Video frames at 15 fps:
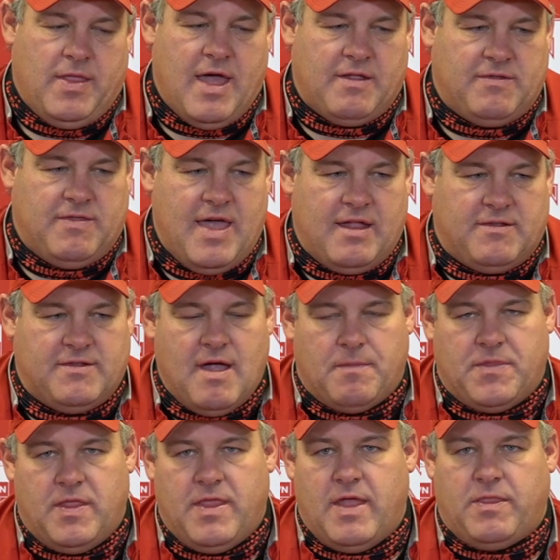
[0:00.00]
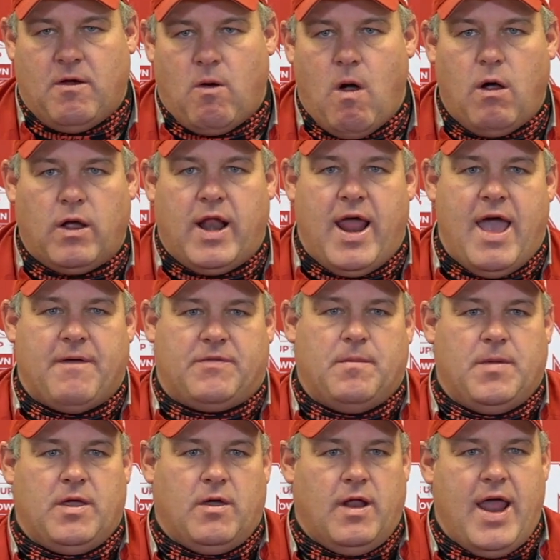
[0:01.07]
I mean, that's something that they're all going to have to
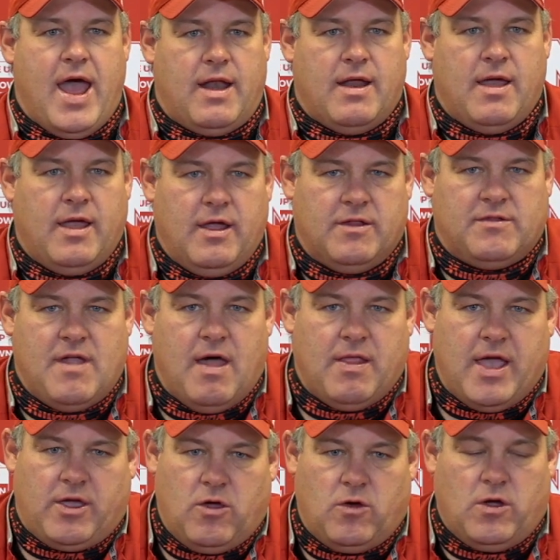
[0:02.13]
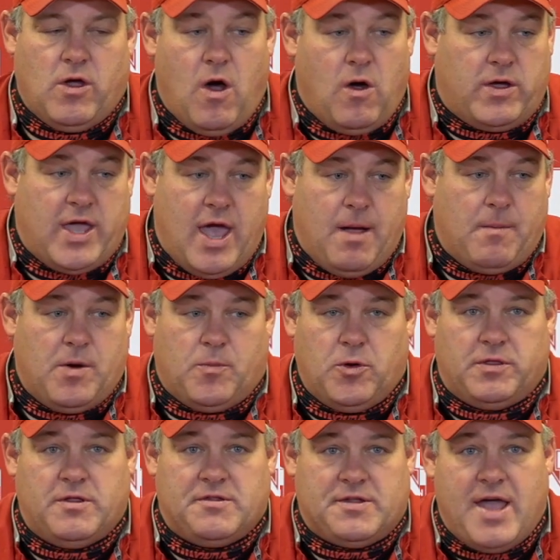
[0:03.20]
be good at. It's not like you can go, okay, I'm going to
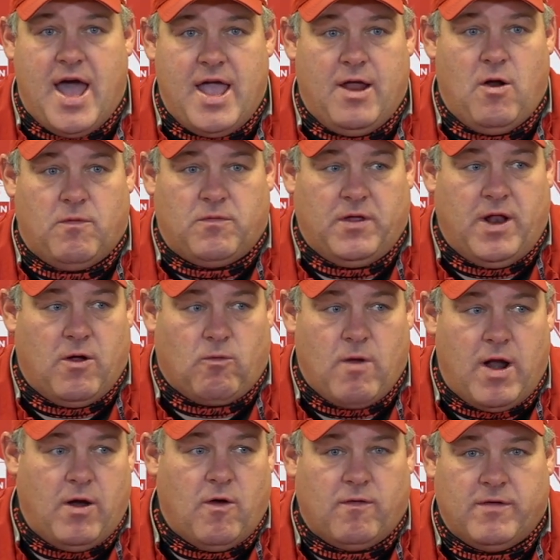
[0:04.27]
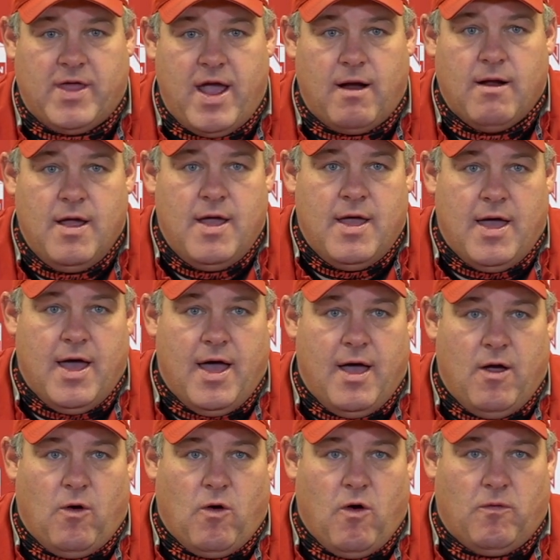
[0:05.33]
put this guy in, hopefully don't run it over there,
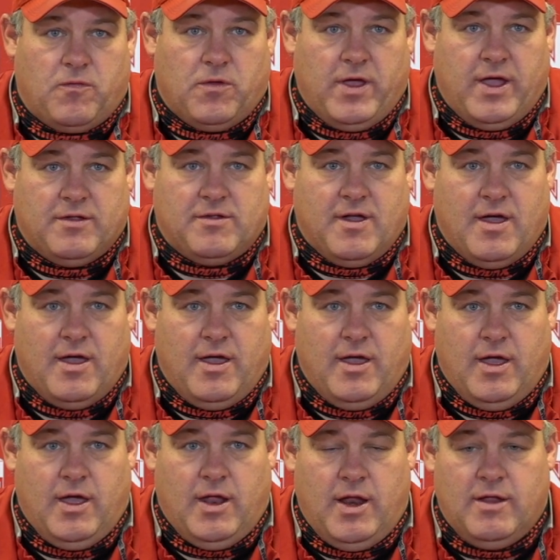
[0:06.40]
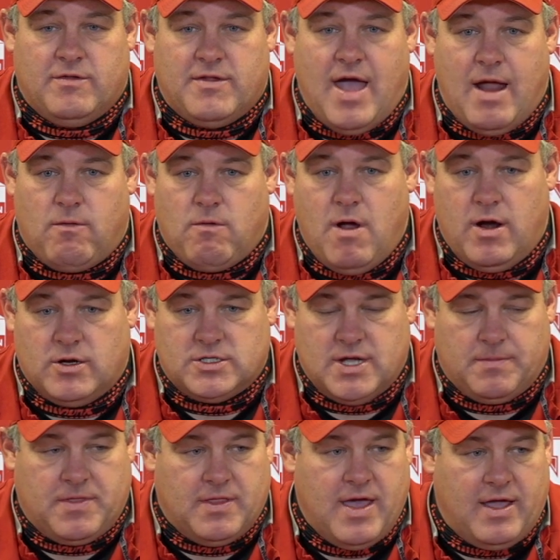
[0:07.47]
or hopefully it's an inside run or
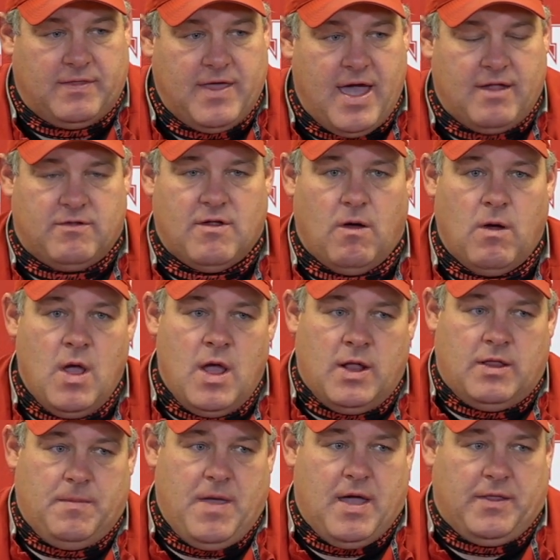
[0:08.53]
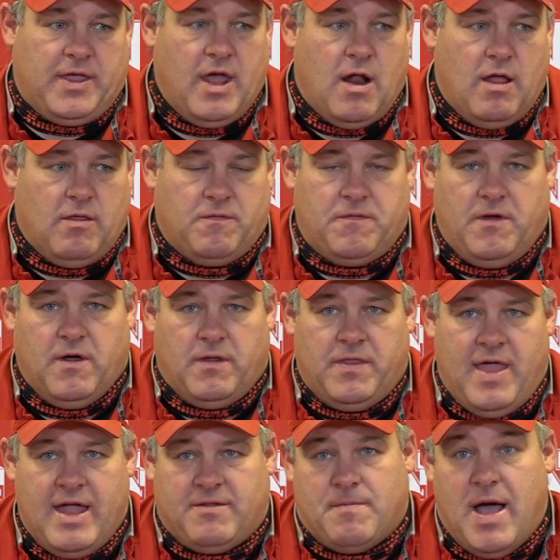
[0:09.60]
something like that. So to be able to get on the field,
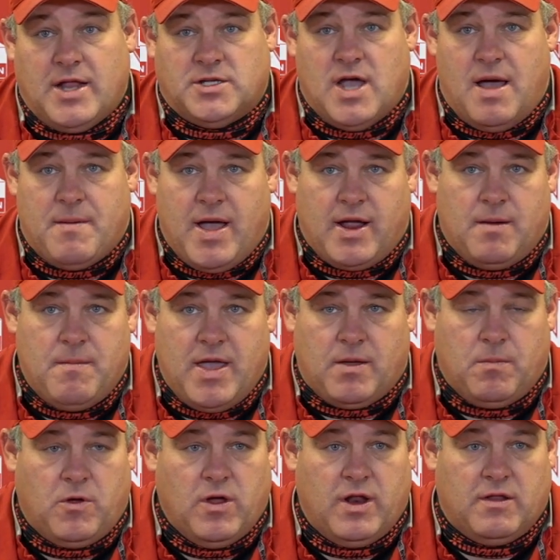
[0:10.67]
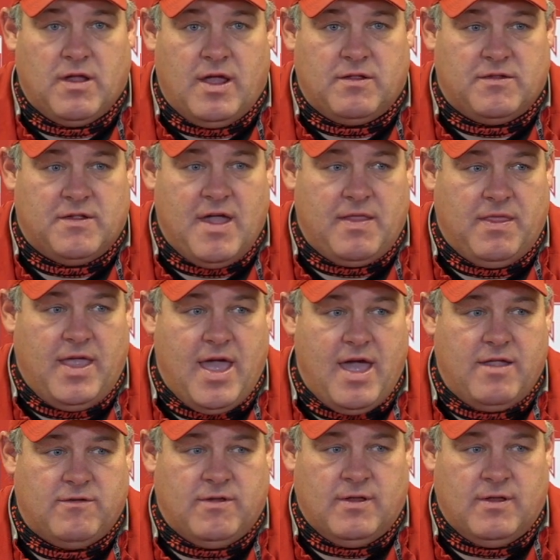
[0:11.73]
that's my job. I got to make them good at setting the edge.